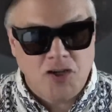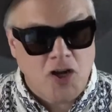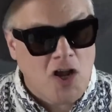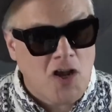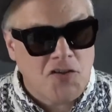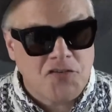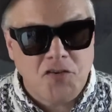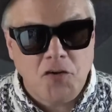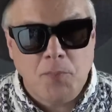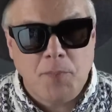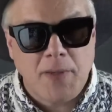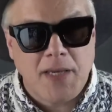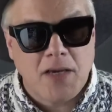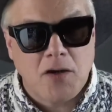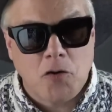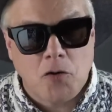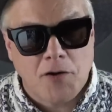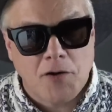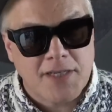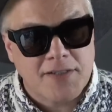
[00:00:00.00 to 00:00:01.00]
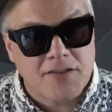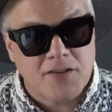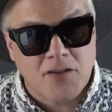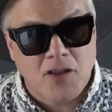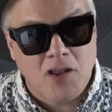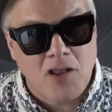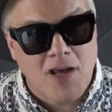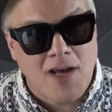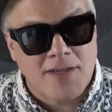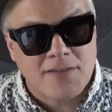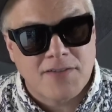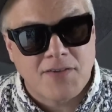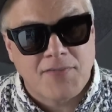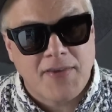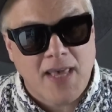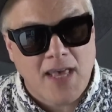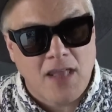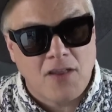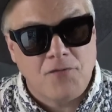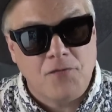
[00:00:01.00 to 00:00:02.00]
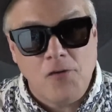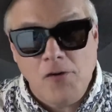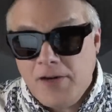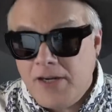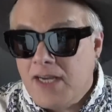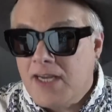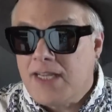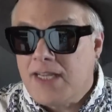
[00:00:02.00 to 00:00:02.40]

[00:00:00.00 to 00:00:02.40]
also be, according to the laws of California,